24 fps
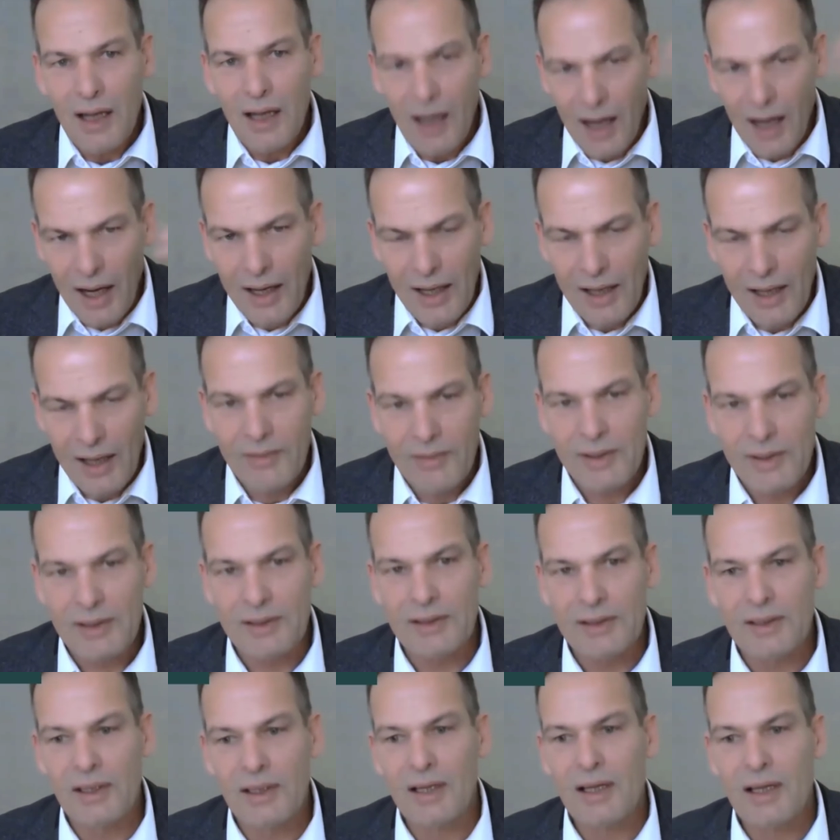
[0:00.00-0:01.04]
I have it.
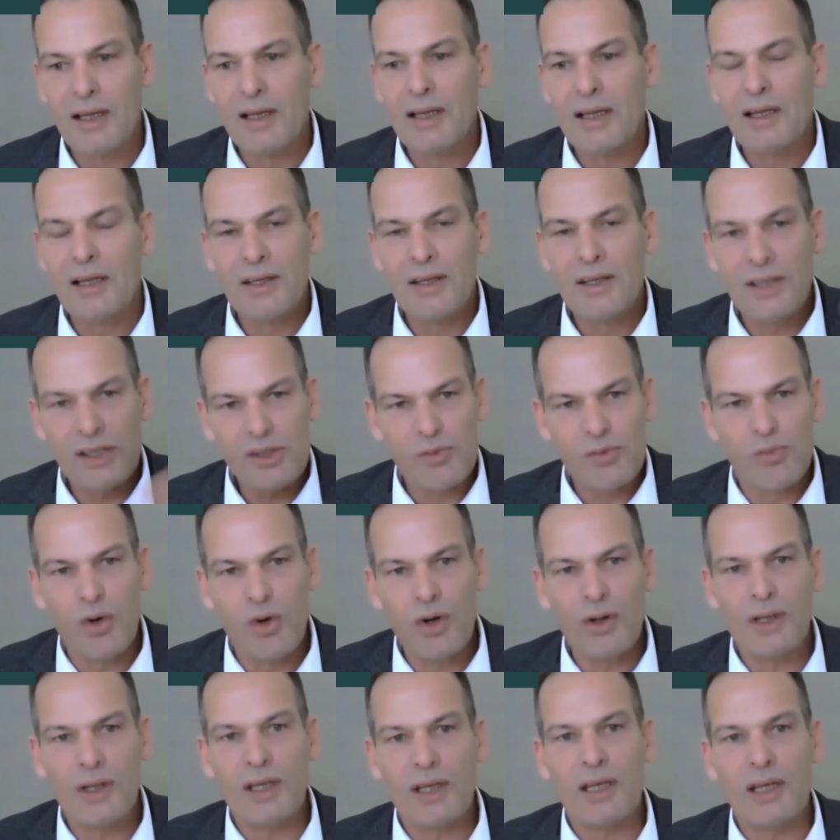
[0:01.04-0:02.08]
This
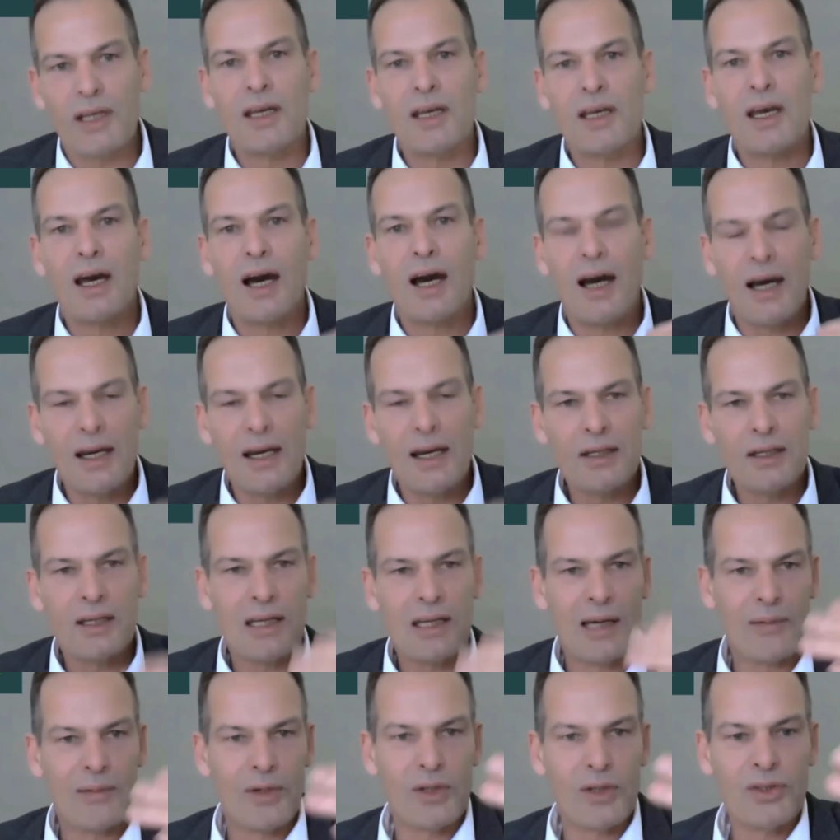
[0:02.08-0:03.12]
morning, I had to
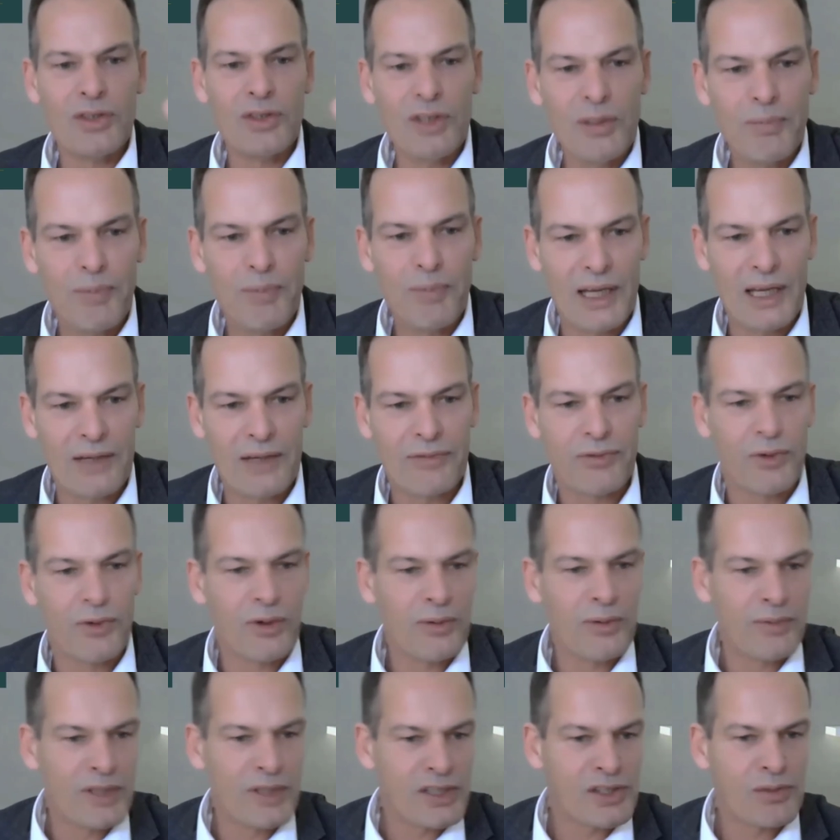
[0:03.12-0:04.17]
come onto a
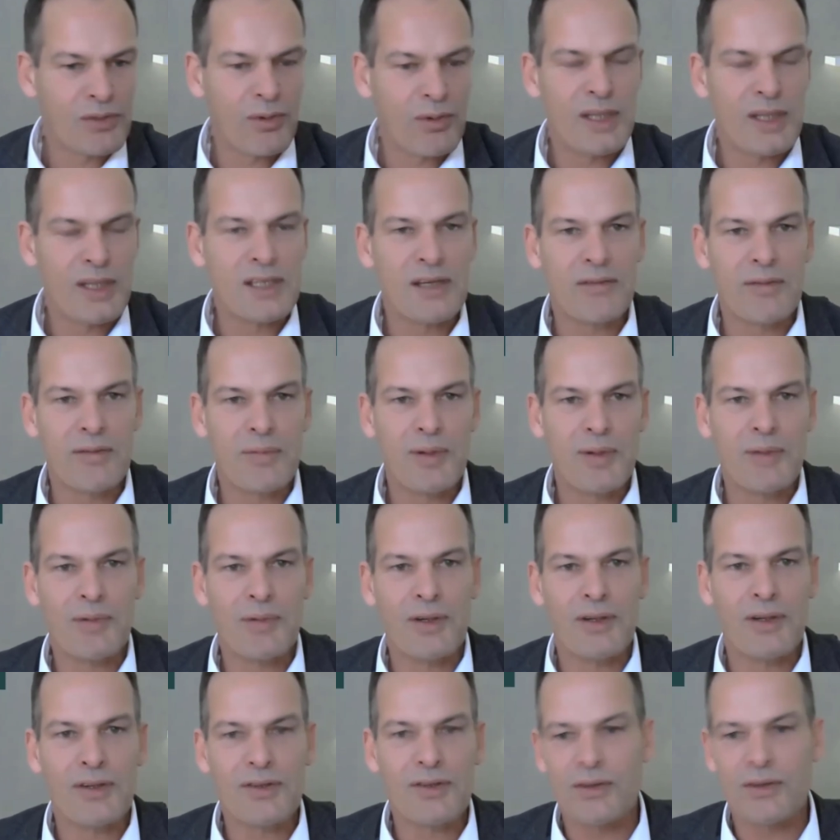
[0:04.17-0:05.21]
platform. There's 27 people
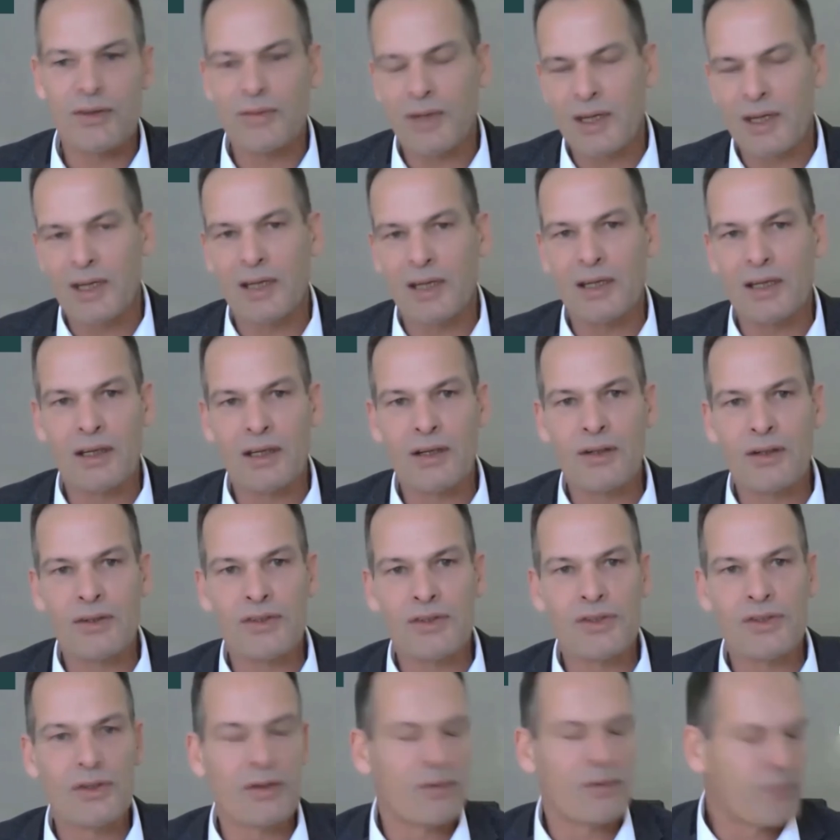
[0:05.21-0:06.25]
in this room. Okay, it
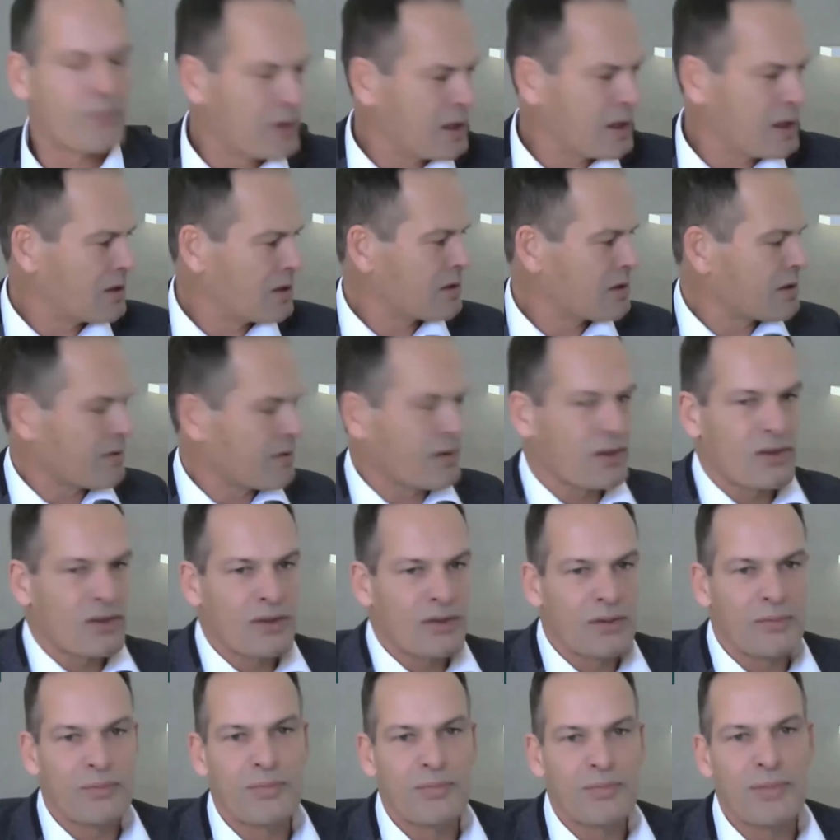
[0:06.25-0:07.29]
includes two of me because I've got
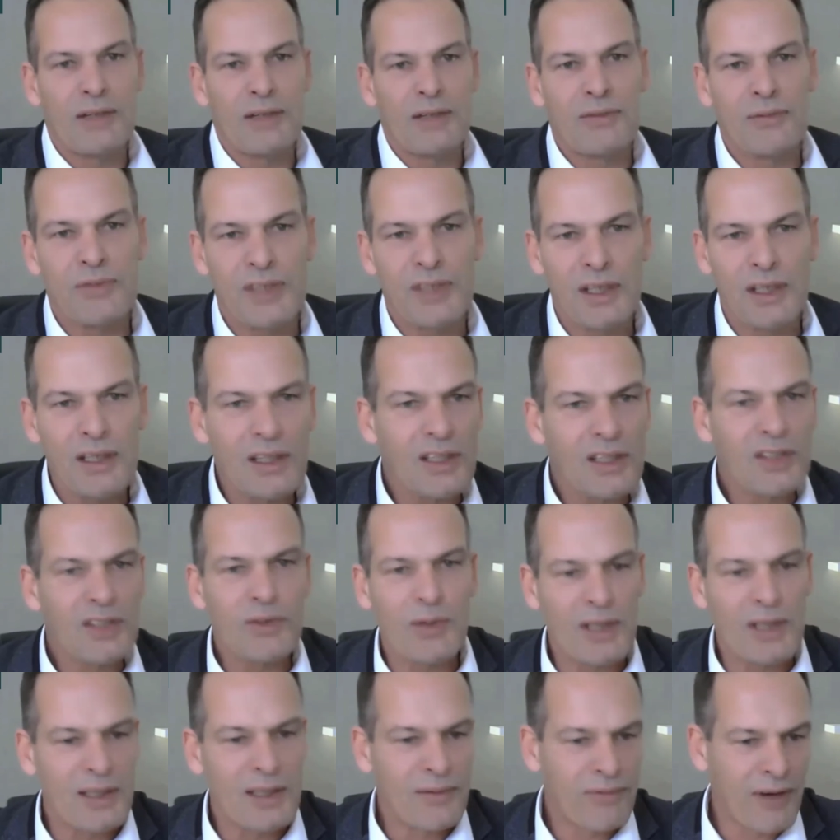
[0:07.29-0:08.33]
two platforms here.
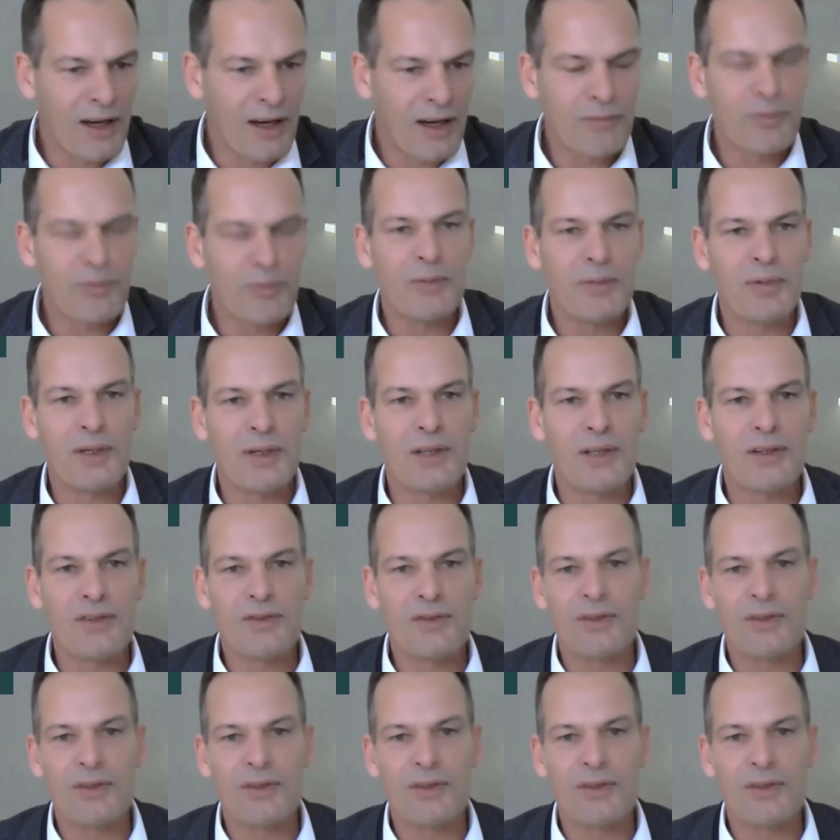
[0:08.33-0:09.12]
25 people in this